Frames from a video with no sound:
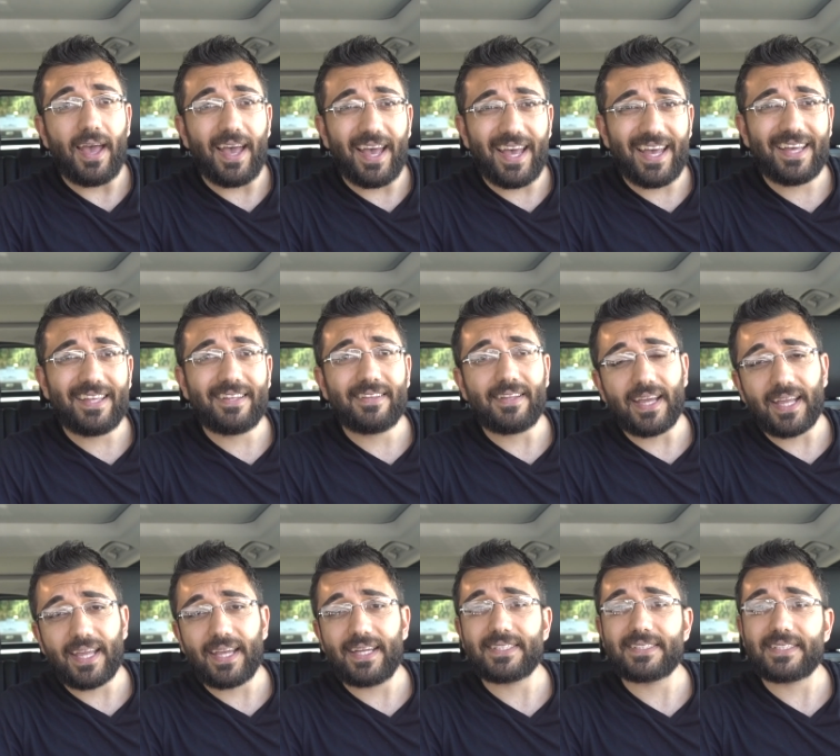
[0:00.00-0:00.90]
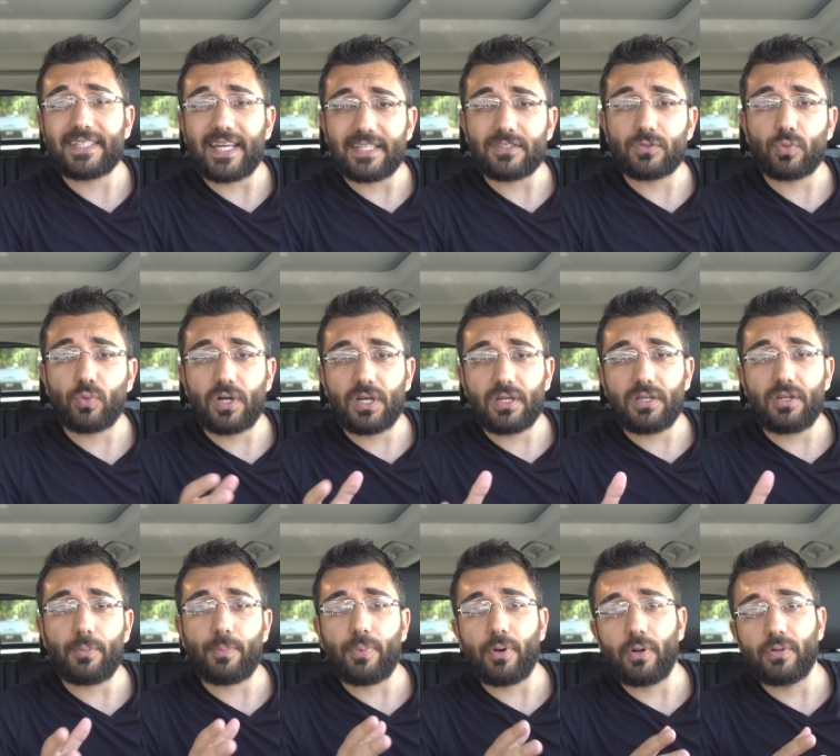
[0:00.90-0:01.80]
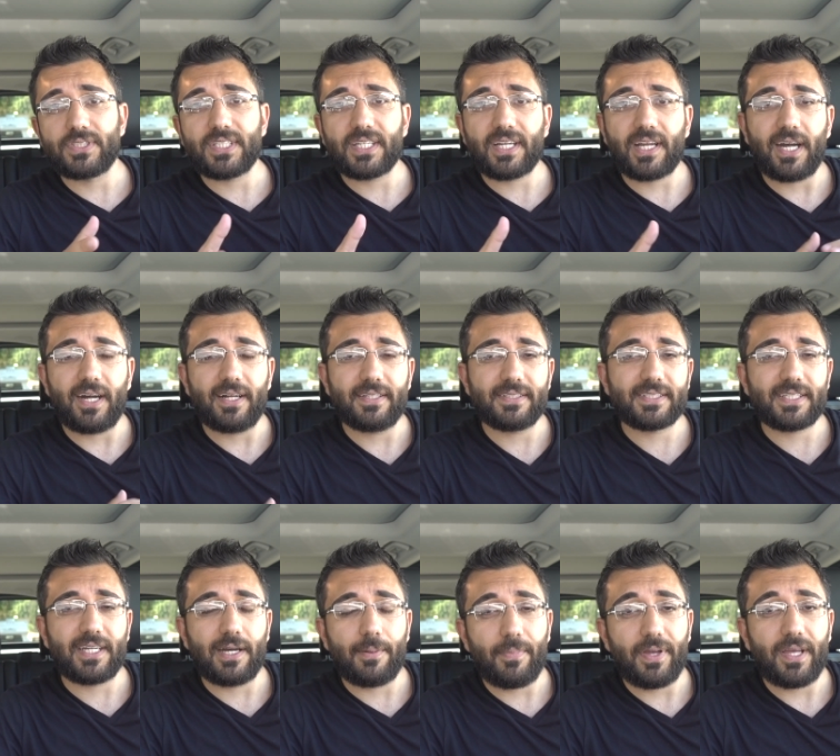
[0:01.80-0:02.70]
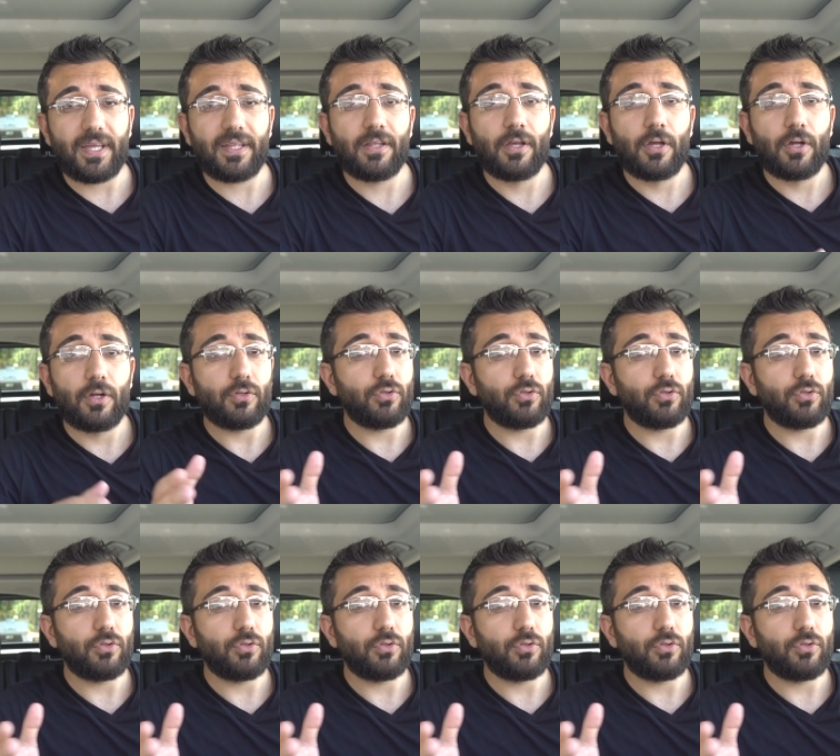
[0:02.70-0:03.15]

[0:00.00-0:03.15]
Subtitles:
and I guess that's where your pros and cons come in.